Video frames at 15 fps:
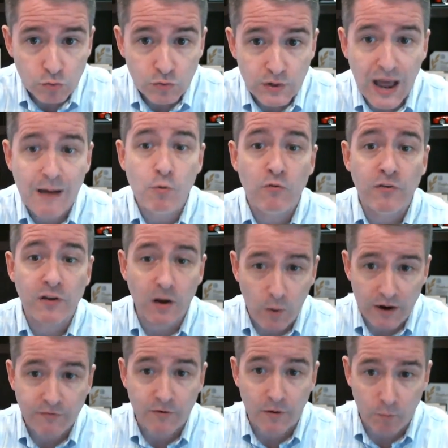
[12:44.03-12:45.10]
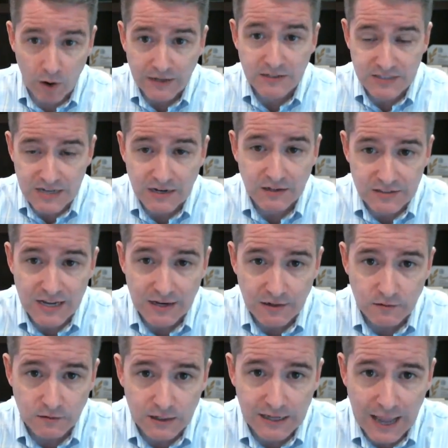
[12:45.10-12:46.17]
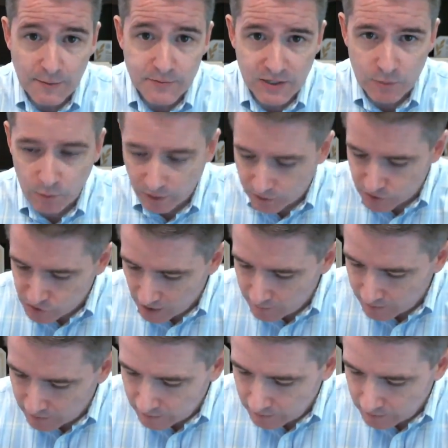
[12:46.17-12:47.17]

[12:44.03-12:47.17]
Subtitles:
not moving away from, right? Does that encapsulate what you're describing?